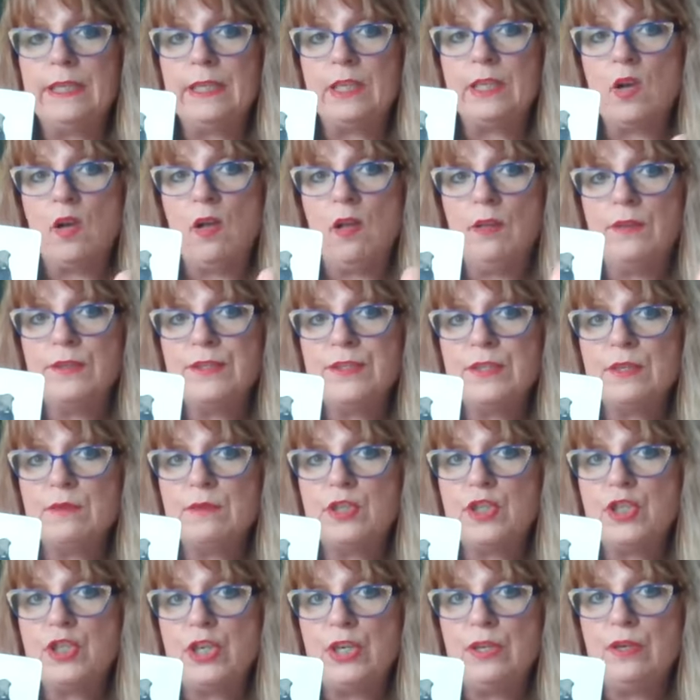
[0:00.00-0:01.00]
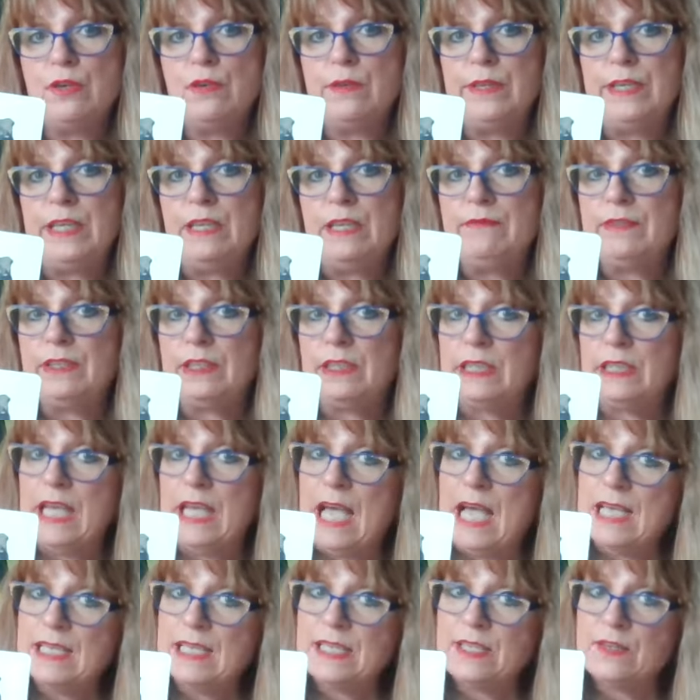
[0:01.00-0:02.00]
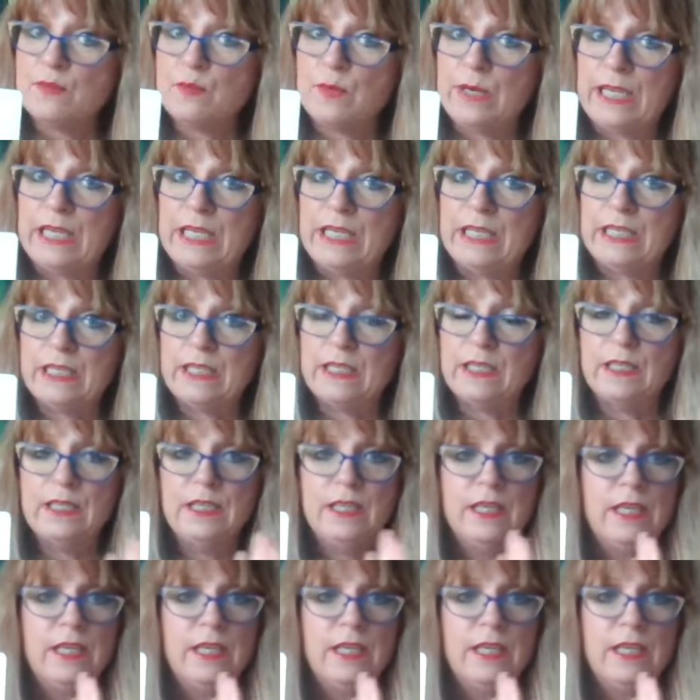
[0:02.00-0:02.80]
And also, too, even last week,